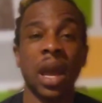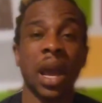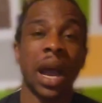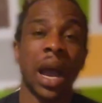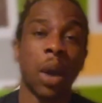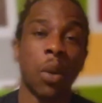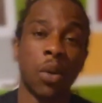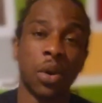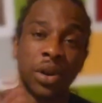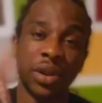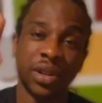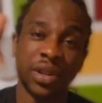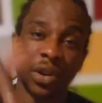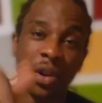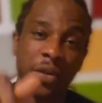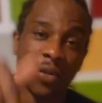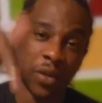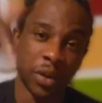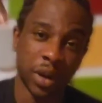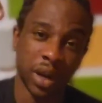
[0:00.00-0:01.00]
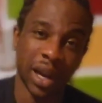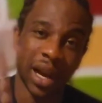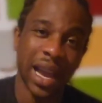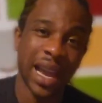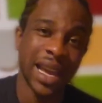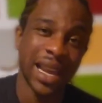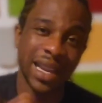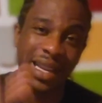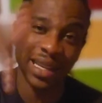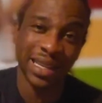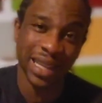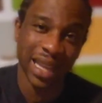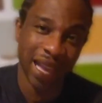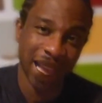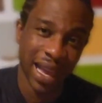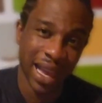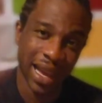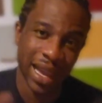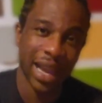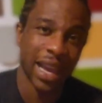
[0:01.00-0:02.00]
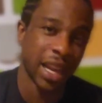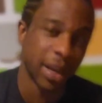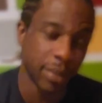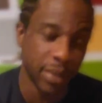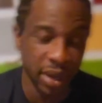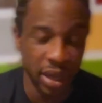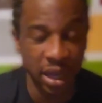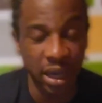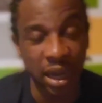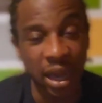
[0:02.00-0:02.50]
I want to hear from the ladies and the men.